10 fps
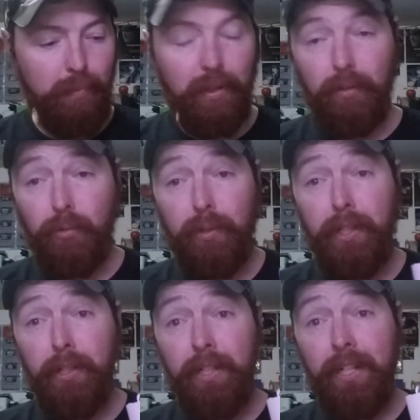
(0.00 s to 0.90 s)
but it was
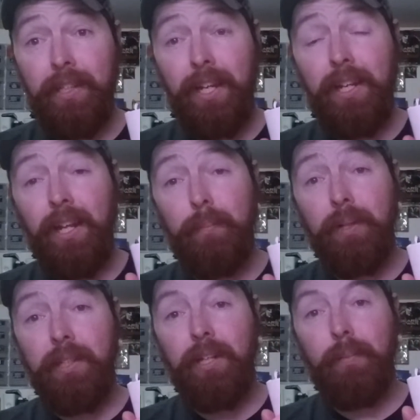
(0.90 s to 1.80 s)
really good to get that, and I
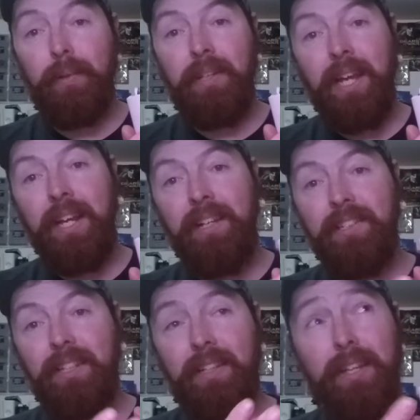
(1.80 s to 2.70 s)
picked that up at
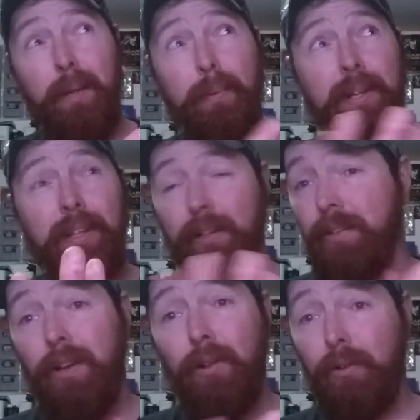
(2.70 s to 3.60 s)
Dan's, and I think I paid like
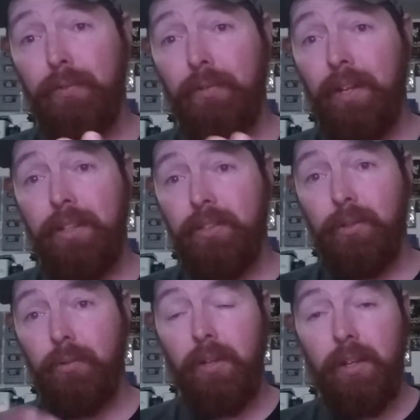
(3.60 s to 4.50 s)
$1 for that,
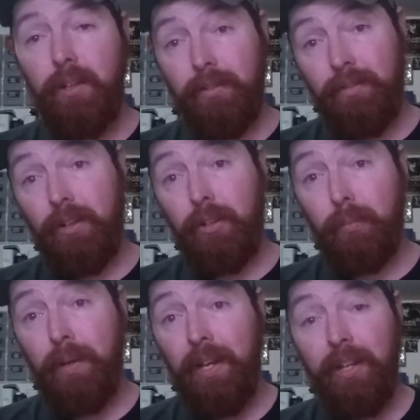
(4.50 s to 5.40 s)
so not
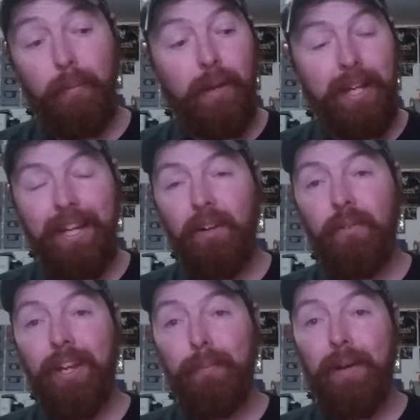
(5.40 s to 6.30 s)
too bad. And I might get
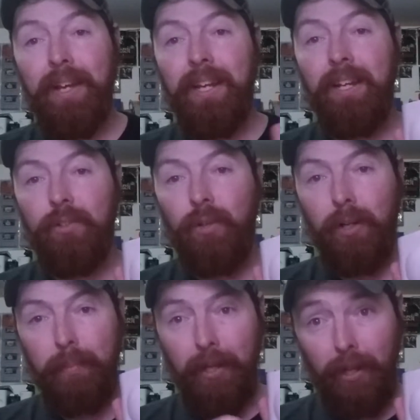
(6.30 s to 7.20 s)
on eBay and try
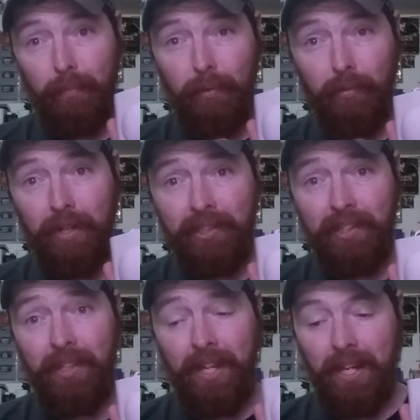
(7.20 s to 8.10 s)
to pick up the
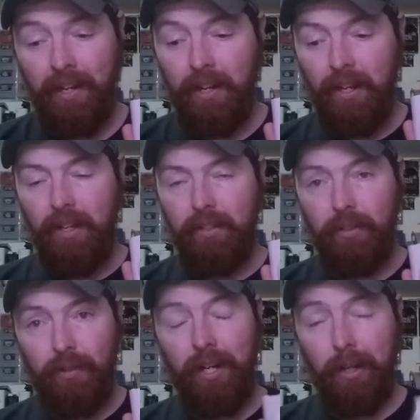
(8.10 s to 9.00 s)
rest of that
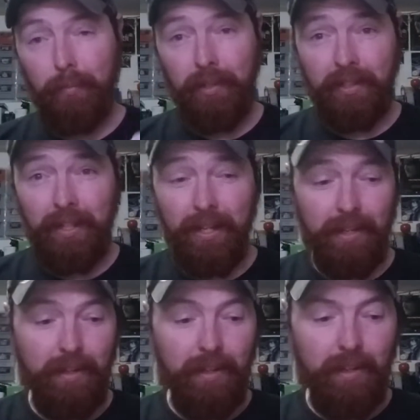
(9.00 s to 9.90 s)
to try to complete
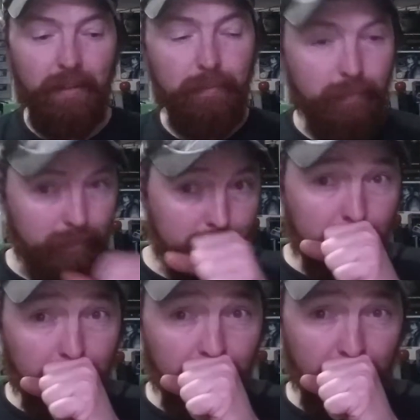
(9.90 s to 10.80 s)
that,
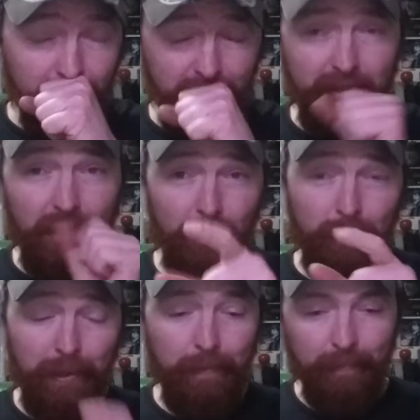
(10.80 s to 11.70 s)

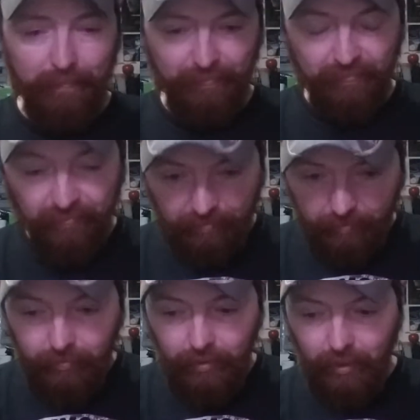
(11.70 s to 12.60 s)
excuse me,
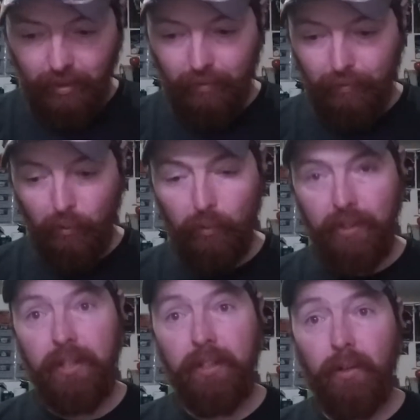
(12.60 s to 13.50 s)
for
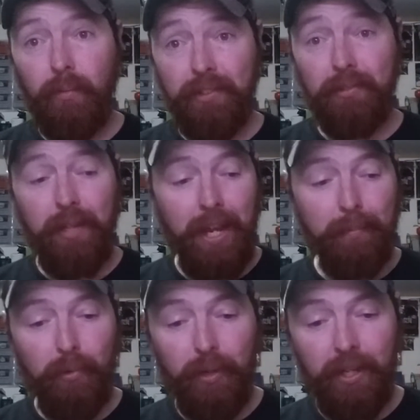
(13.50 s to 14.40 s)
the original
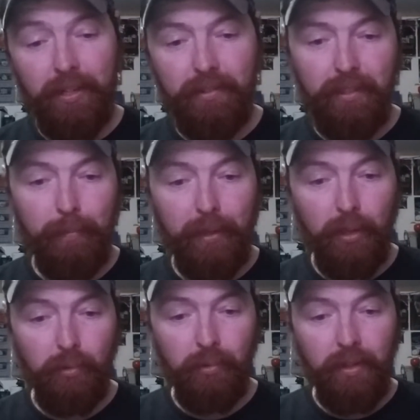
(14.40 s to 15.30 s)
Game Boy. So that'd be
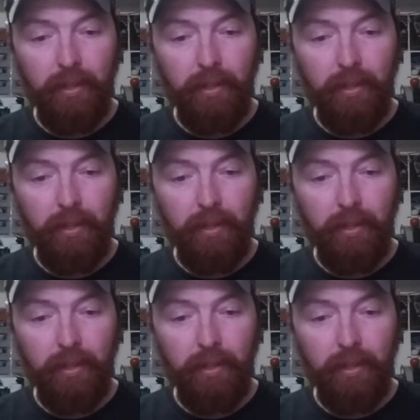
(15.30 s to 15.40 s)
cool.